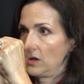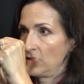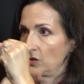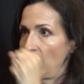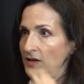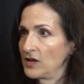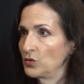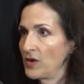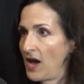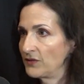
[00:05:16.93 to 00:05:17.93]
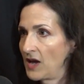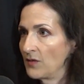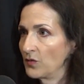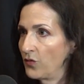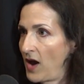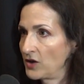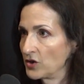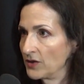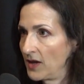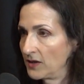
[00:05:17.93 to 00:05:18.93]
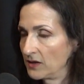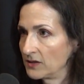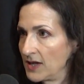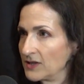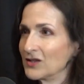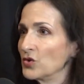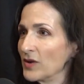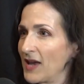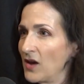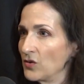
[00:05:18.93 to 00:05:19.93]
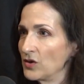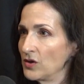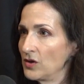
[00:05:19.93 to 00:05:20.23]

So in that case, we have to have a fraction that takes into account